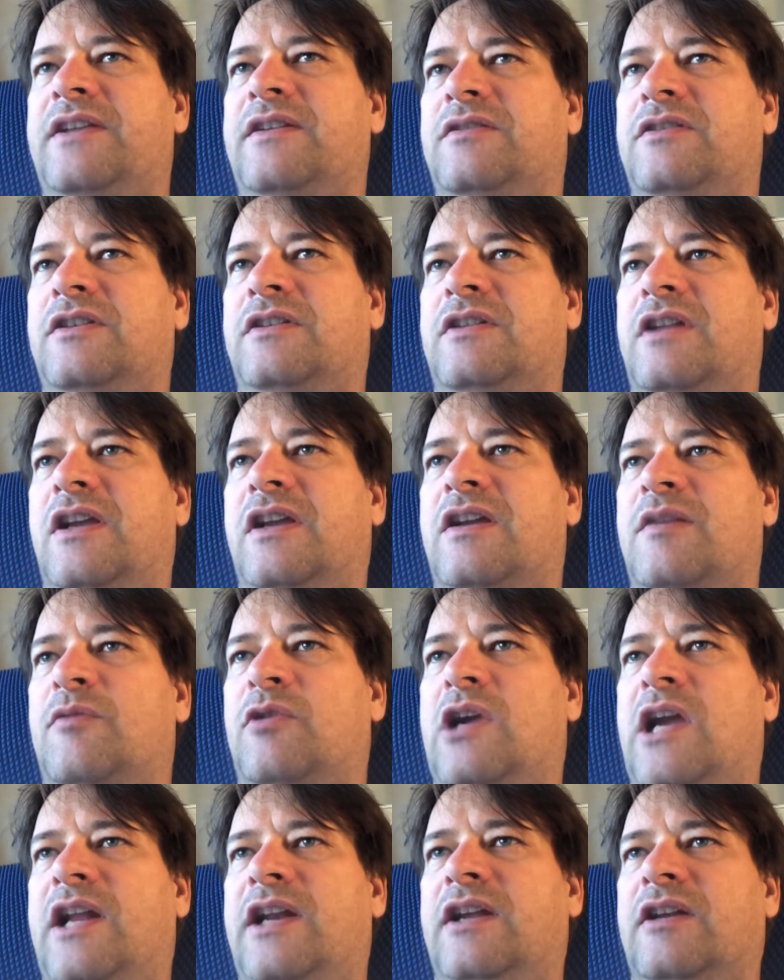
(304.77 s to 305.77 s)
it look like I'm
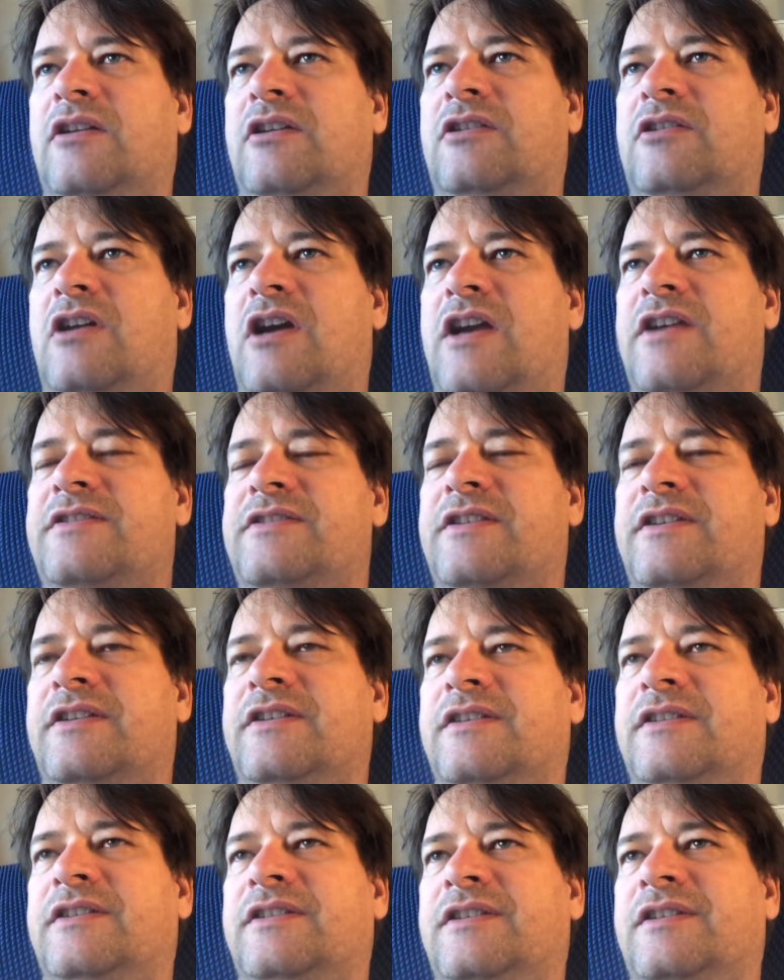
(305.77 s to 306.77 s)
riding across a
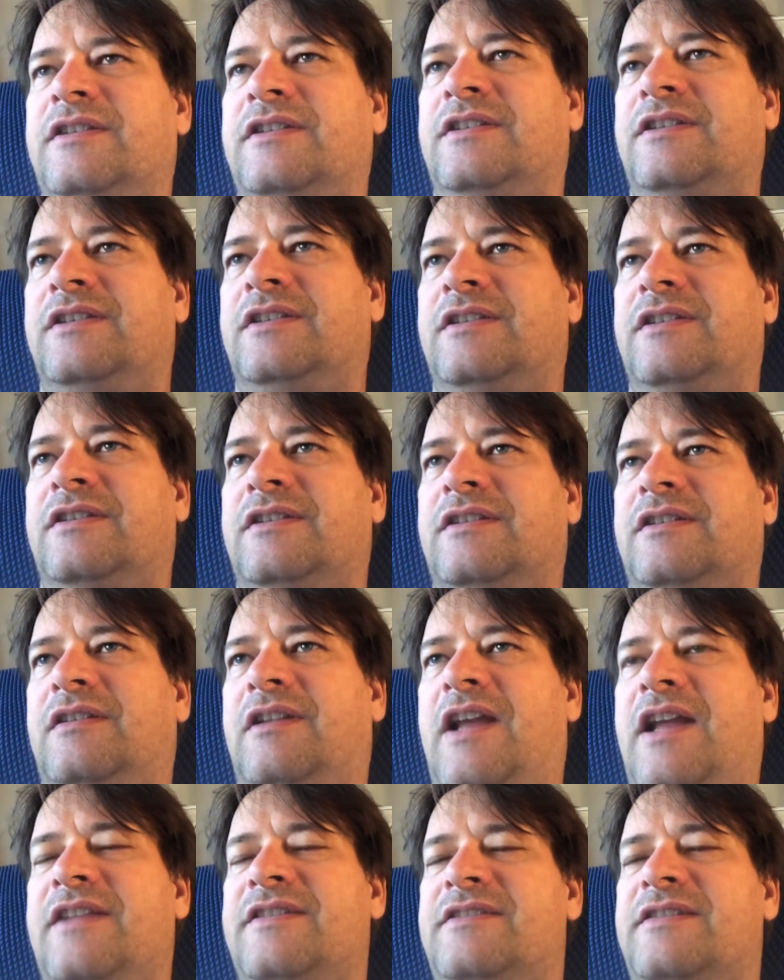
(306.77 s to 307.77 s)

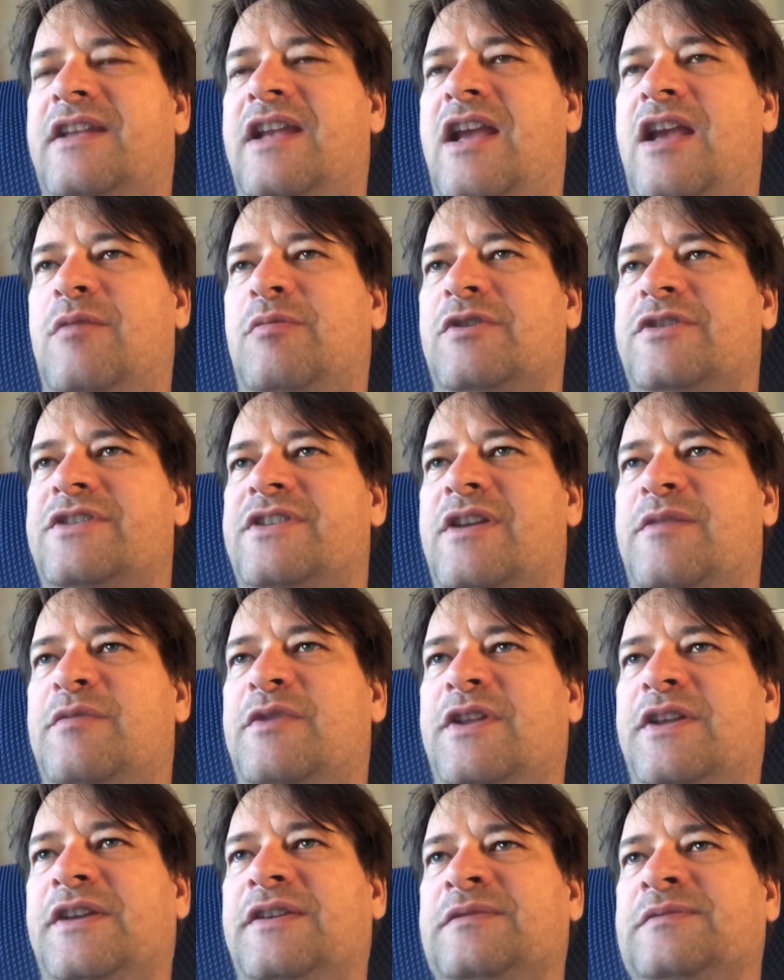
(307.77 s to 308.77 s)
landscape or
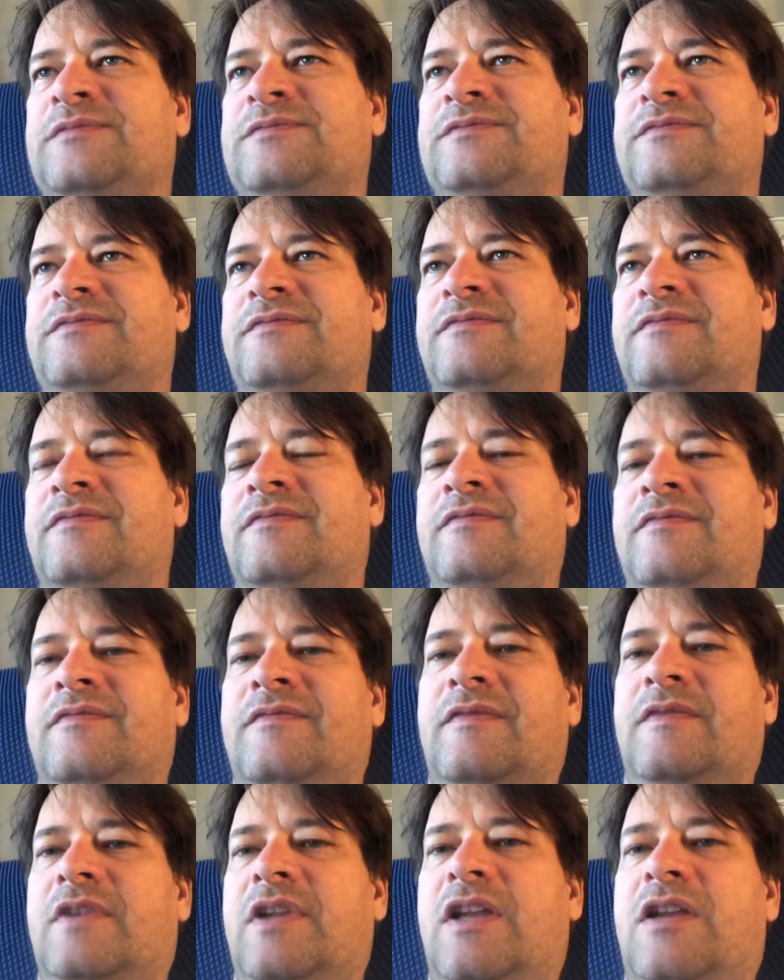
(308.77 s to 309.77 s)
something,
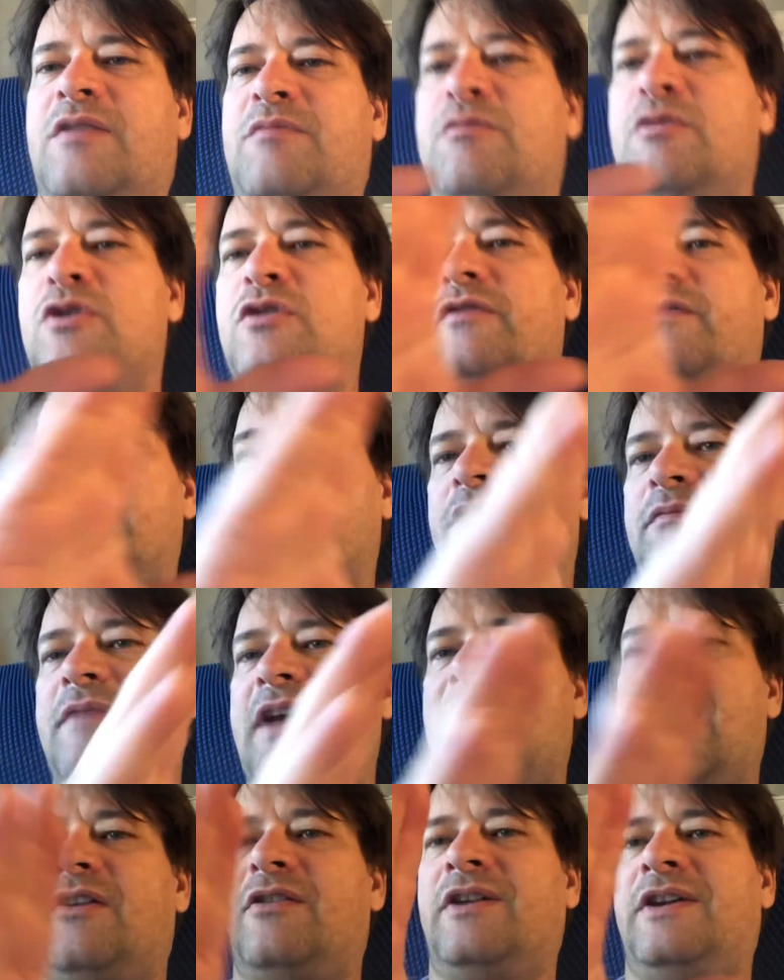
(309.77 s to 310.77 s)
like a moving
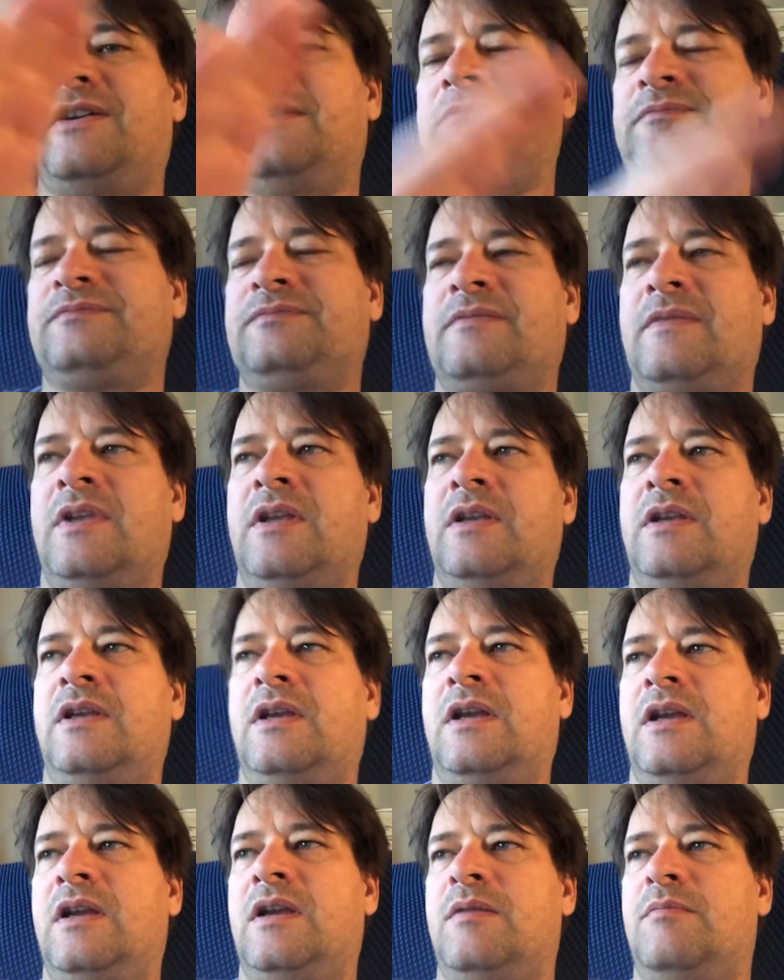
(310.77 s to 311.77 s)
background.
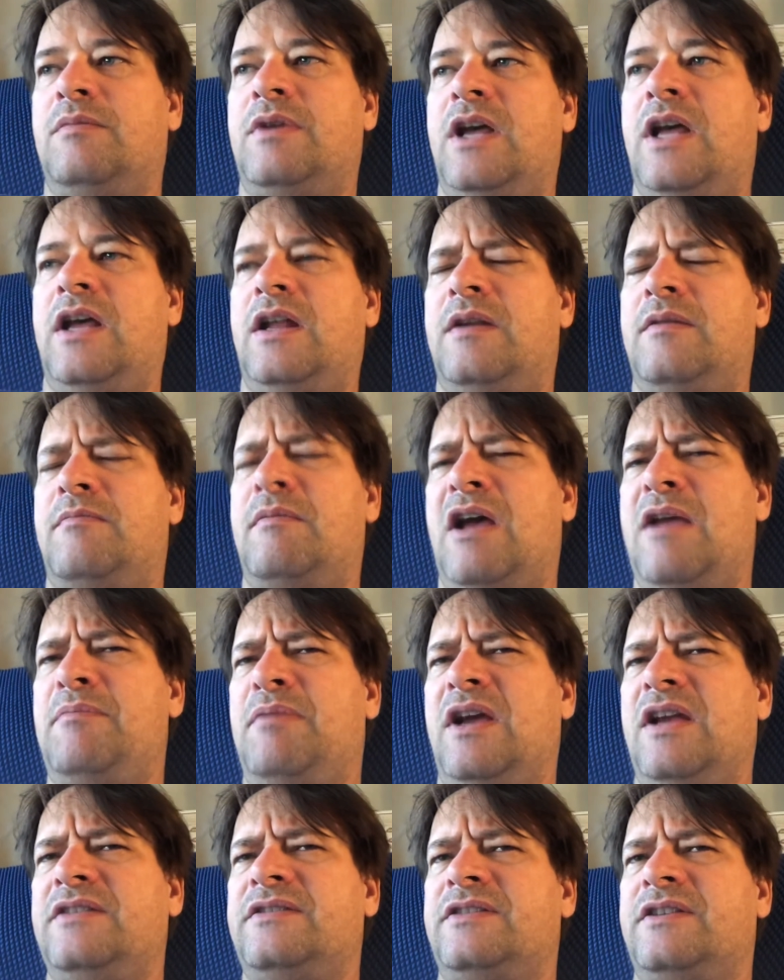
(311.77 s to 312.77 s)
But my
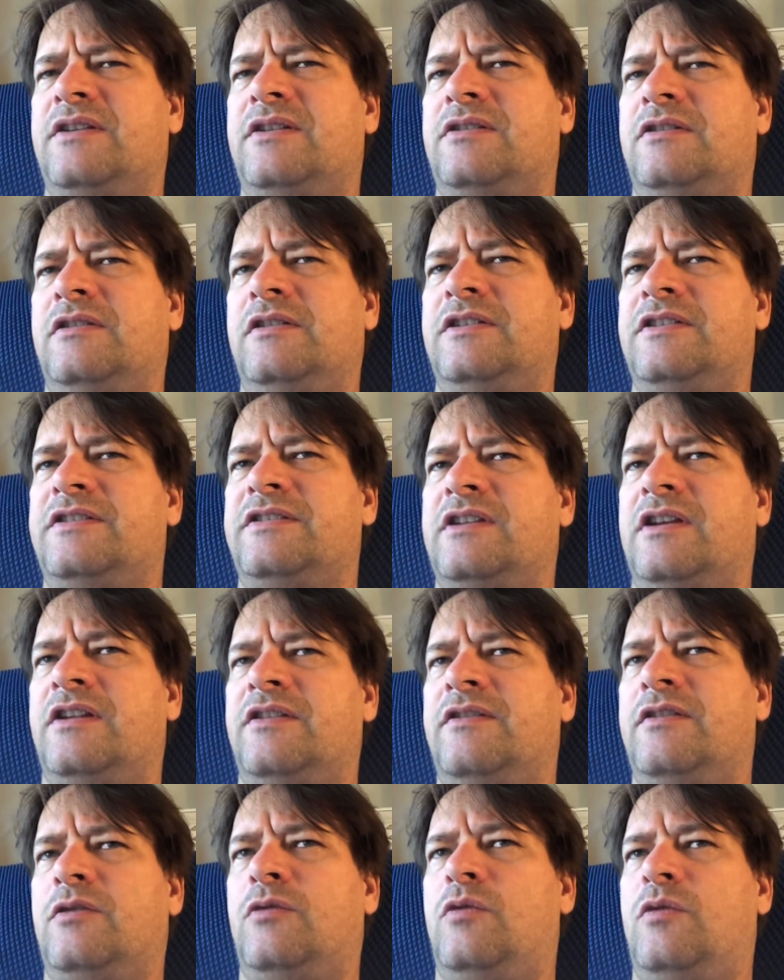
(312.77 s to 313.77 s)
bicycle is
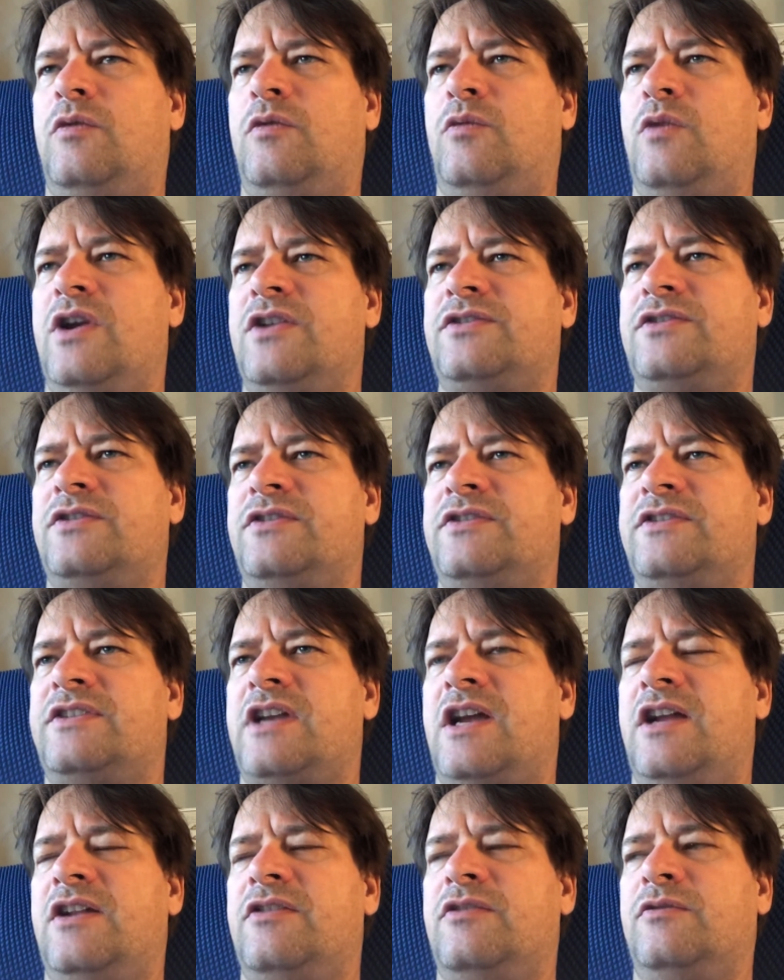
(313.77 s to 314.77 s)
on the western
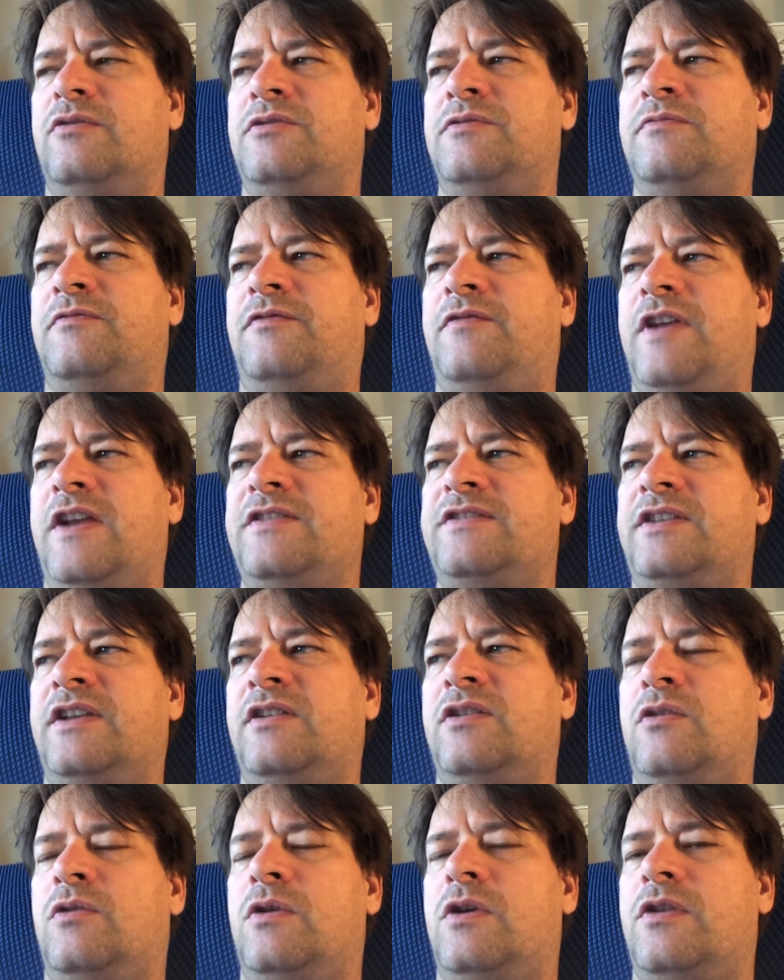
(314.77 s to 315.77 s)
side of the room facing
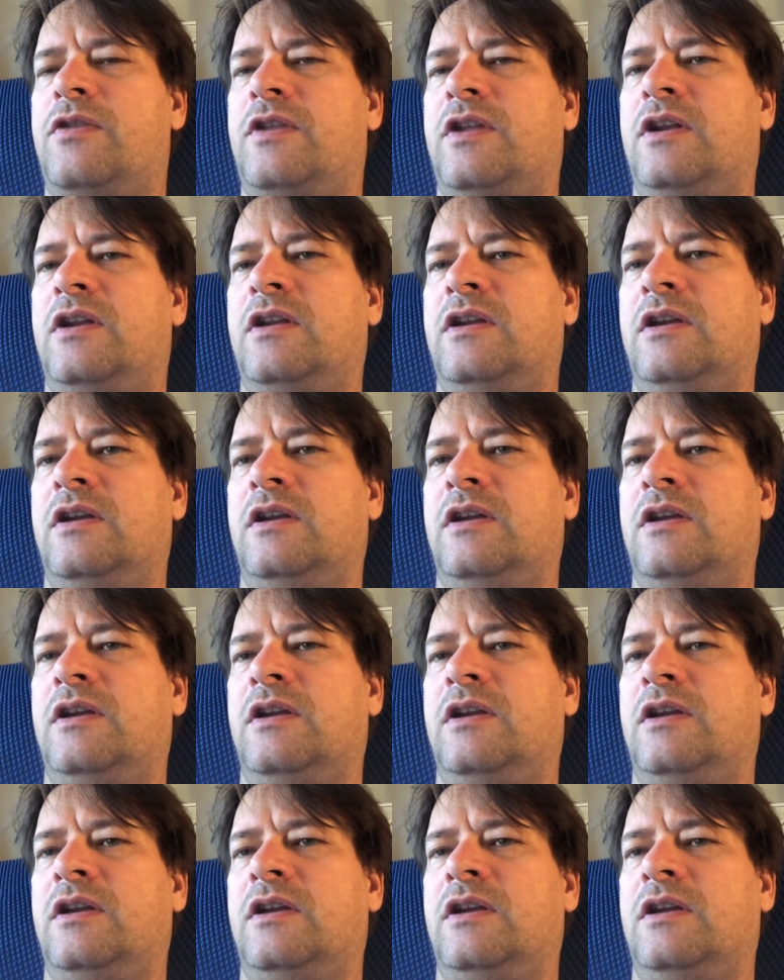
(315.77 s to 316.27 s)
north, and